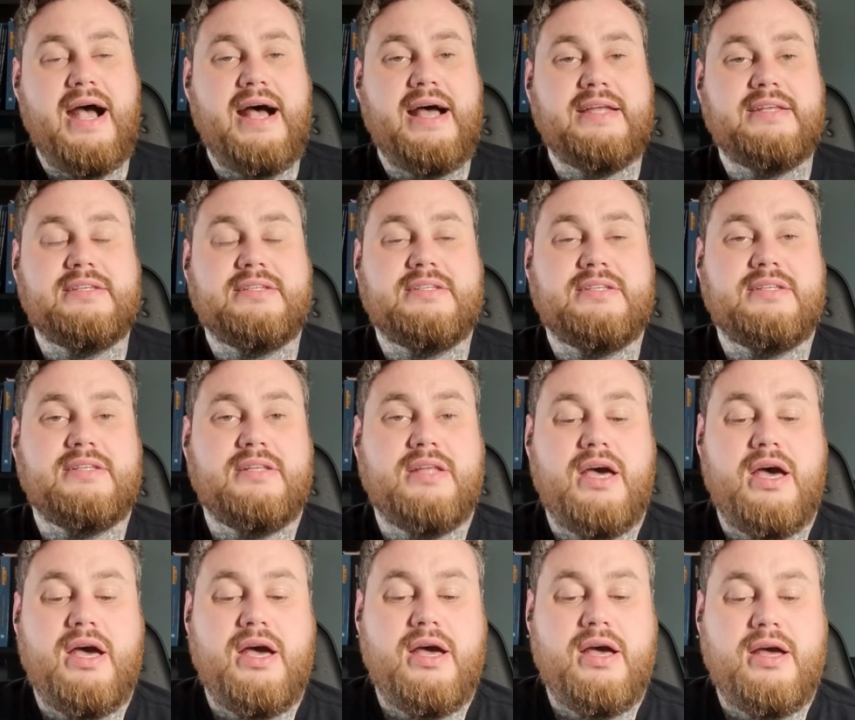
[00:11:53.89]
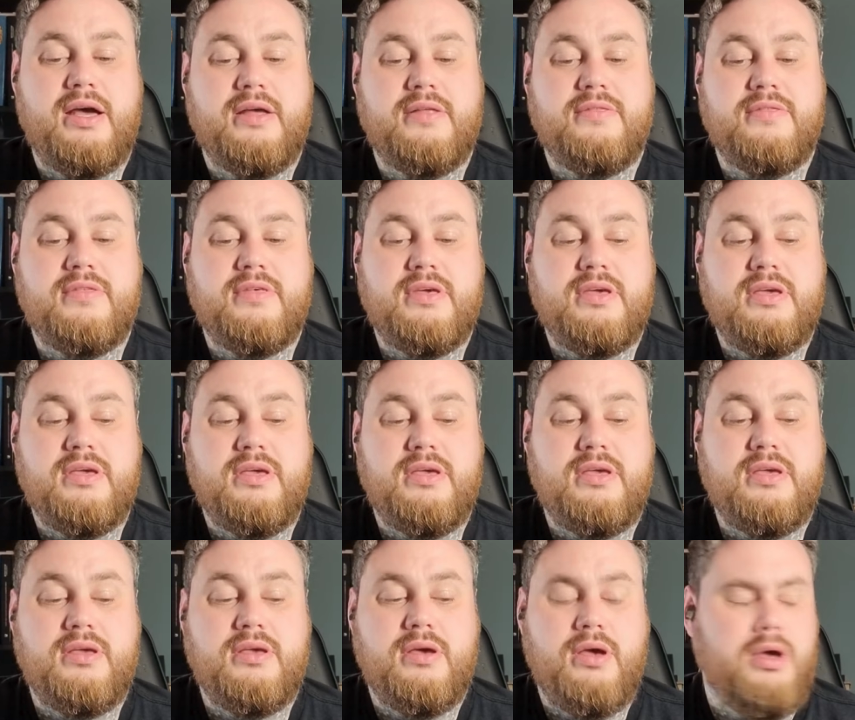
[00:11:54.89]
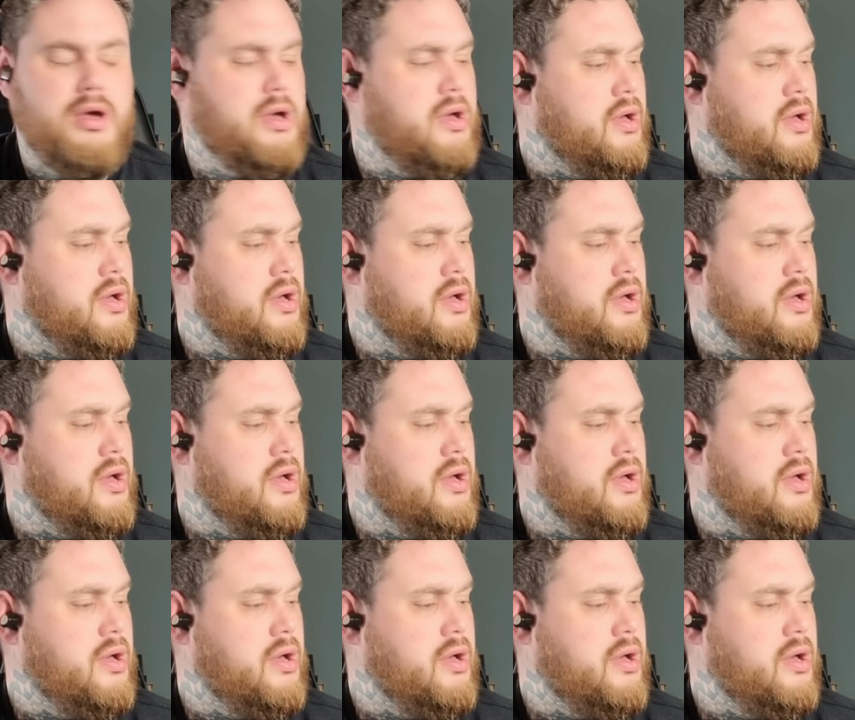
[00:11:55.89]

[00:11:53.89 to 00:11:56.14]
and the